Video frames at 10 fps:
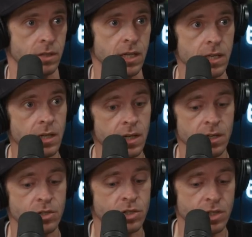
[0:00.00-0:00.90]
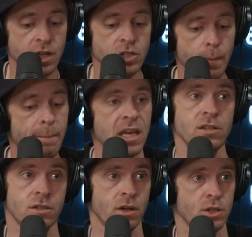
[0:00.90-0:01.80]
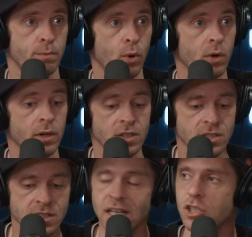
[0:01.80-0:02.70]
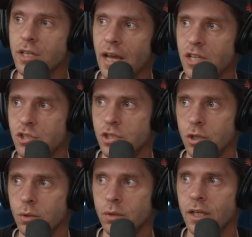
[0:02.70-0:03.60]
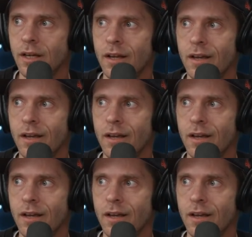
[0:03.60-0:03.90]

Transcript: He is such a beast on his board. Such a nice dude.